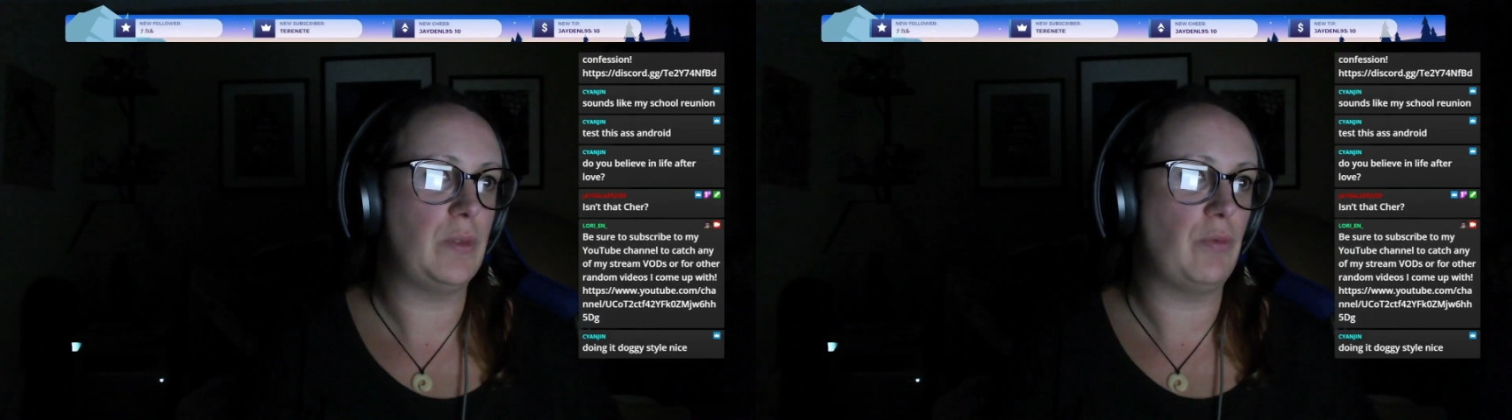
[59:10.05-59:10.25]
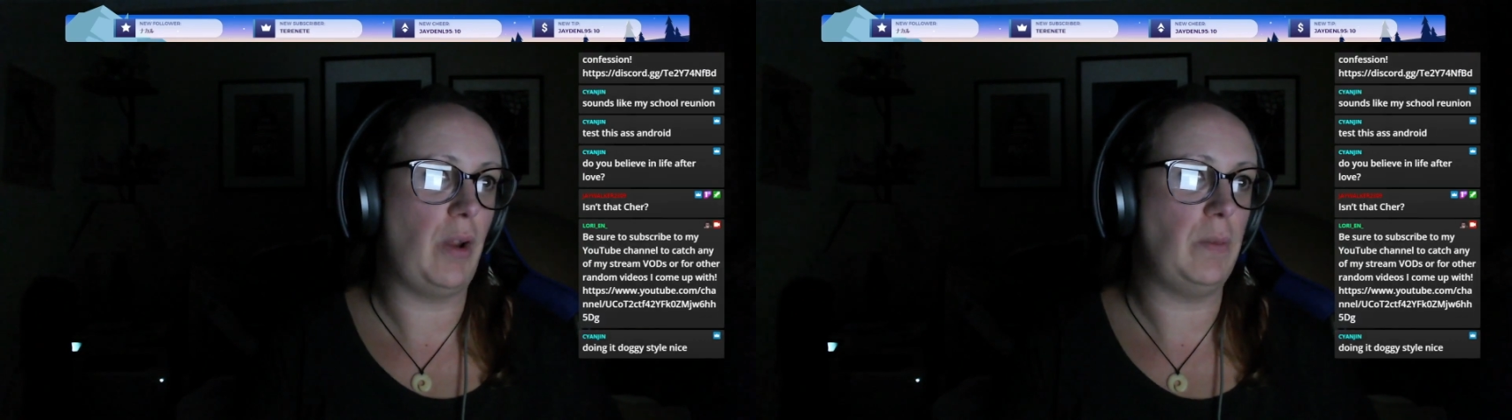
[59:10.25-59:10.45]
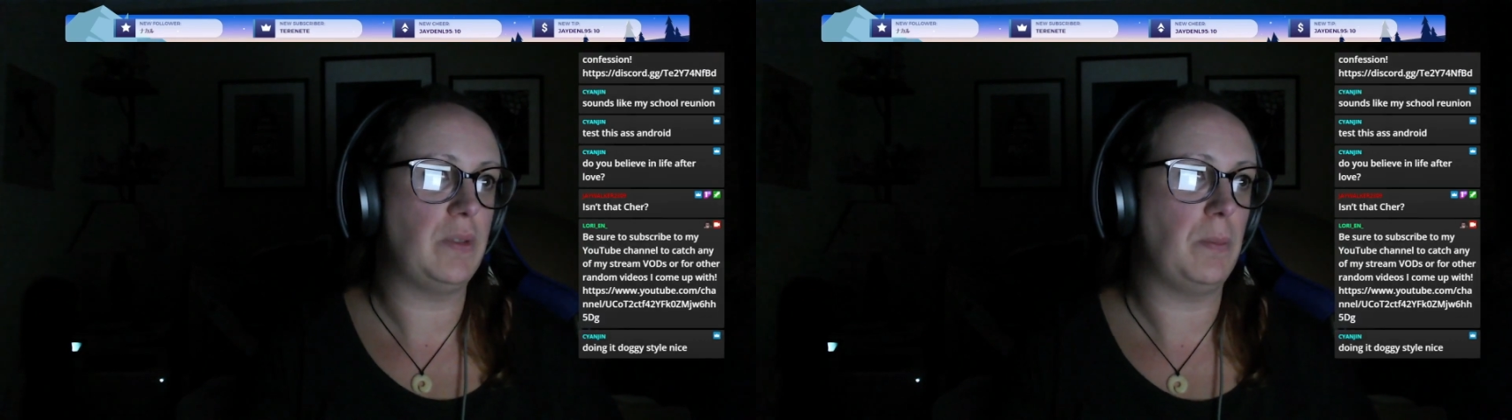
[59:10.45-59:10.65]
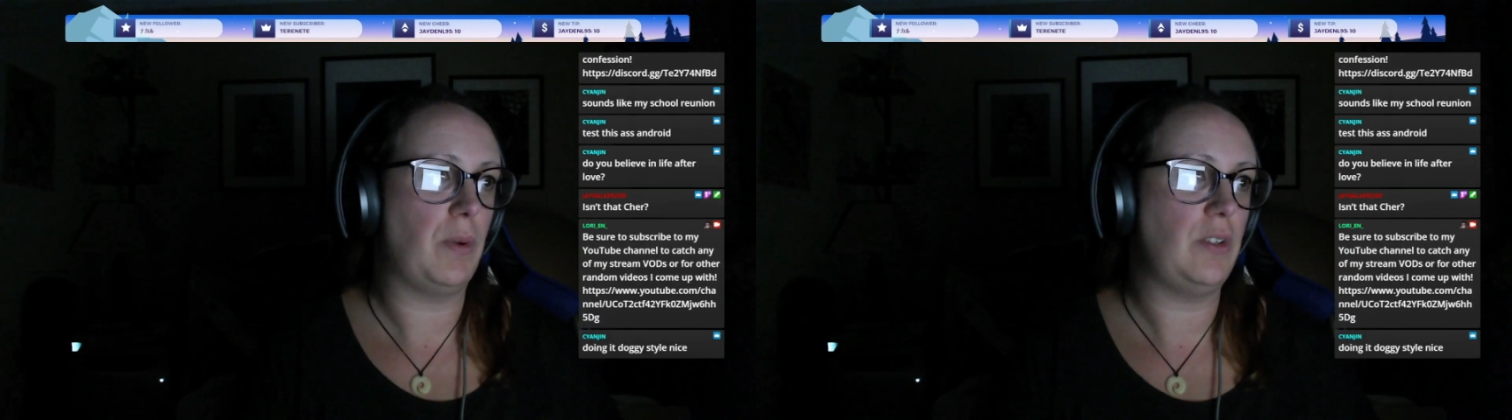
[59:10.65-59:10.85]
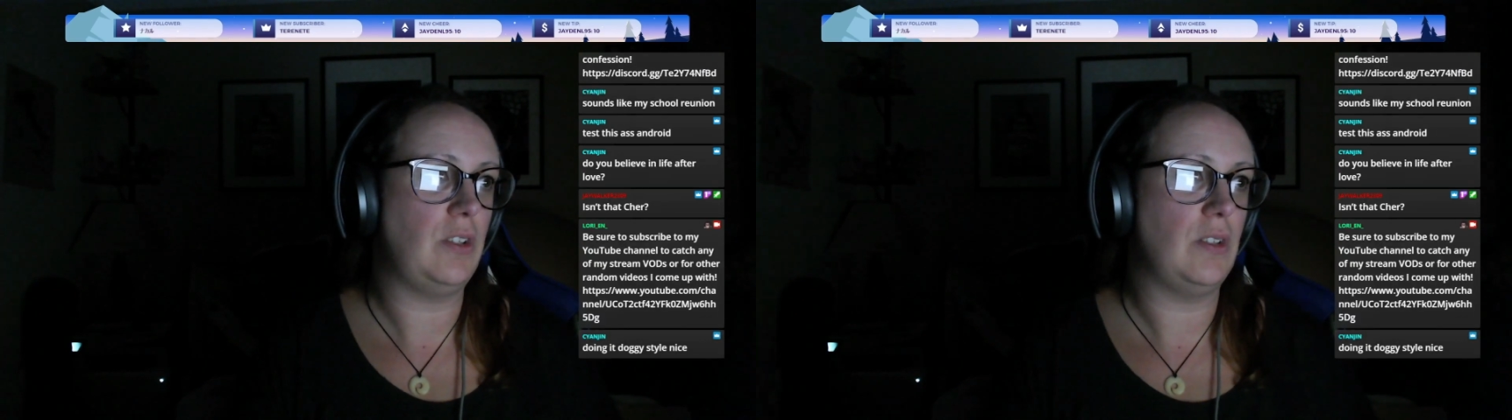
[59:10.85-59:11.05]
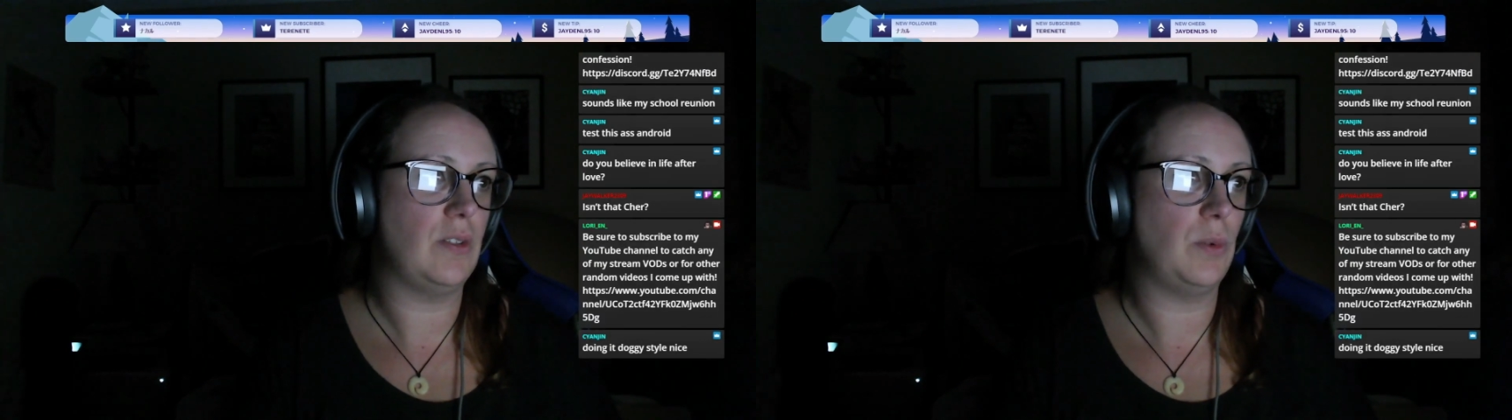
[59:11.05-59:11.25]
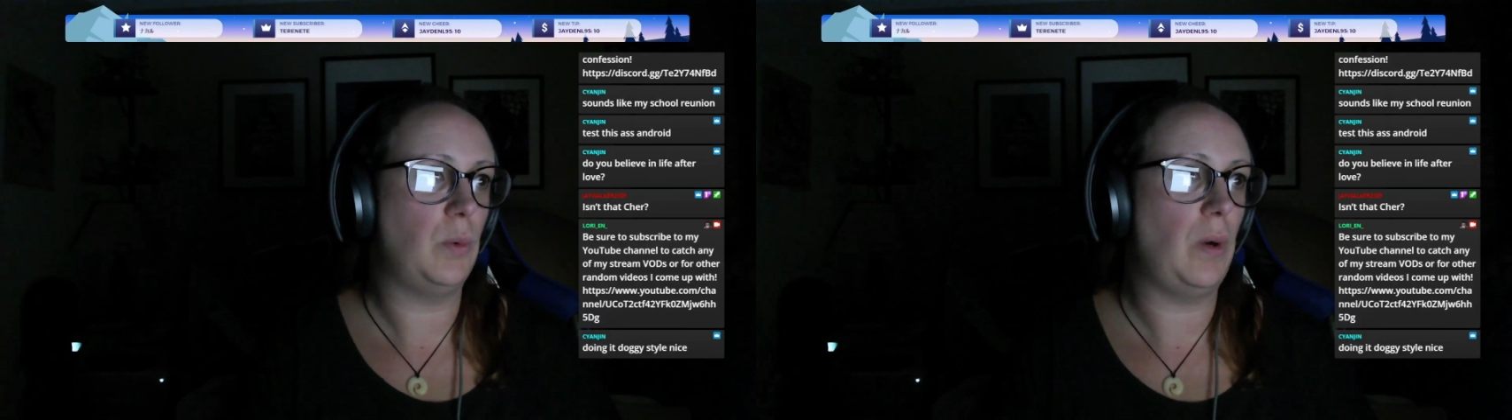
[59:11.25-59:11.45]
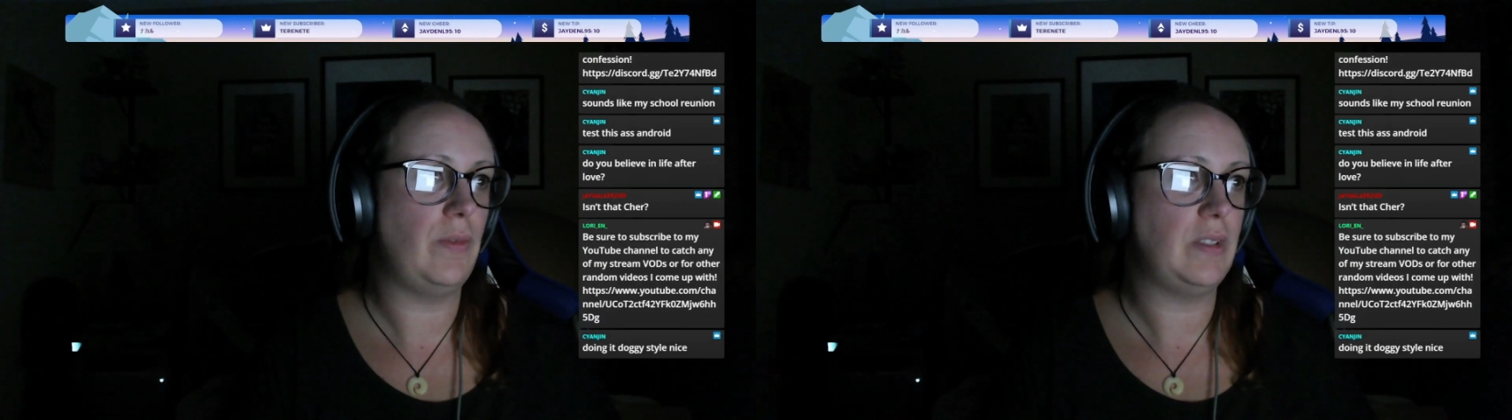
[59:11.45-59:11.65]
ropes and bridges, all
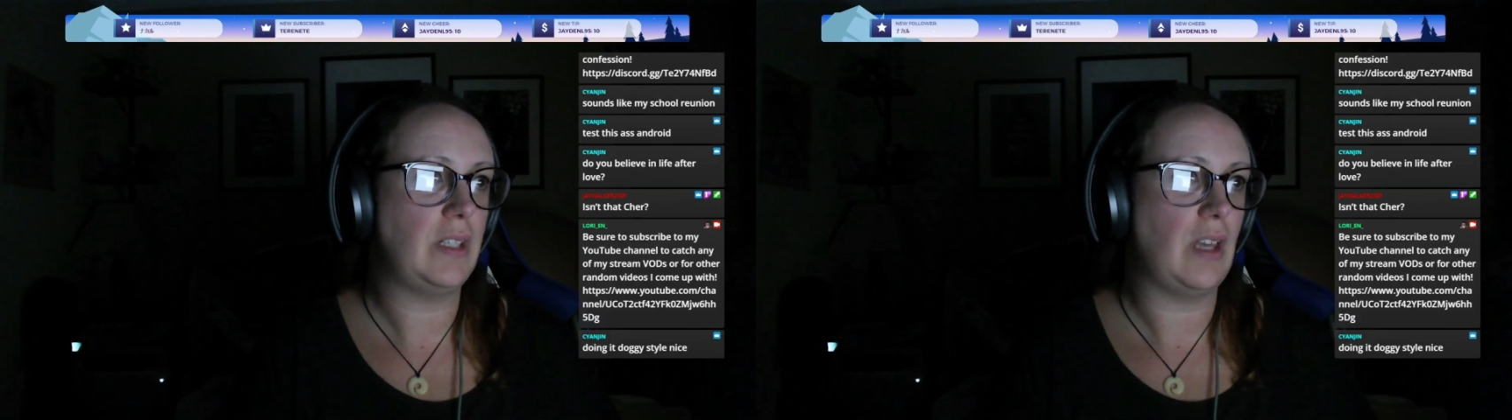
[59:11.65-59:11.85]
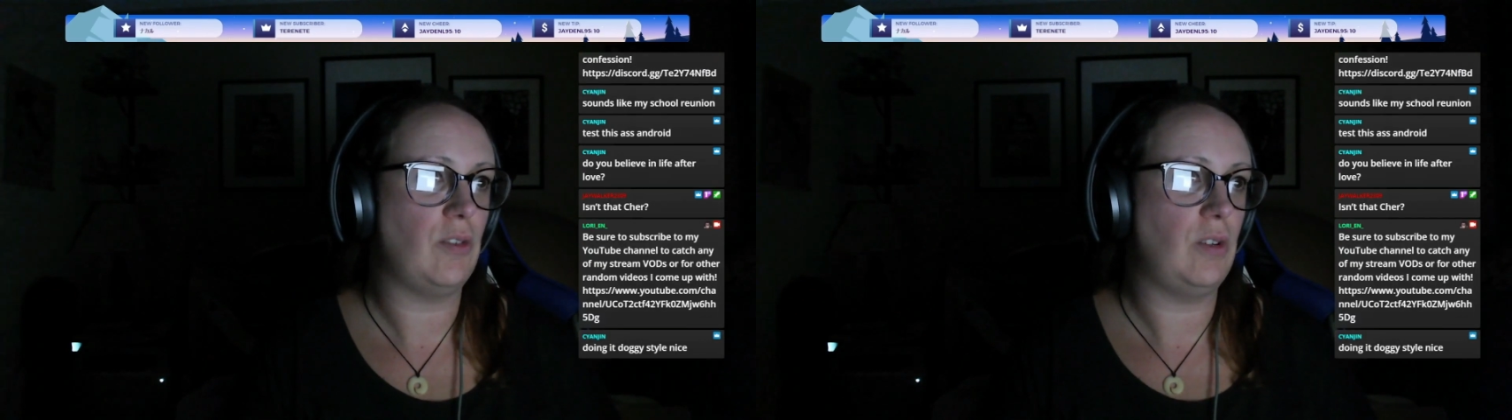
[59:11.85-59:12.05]
woven together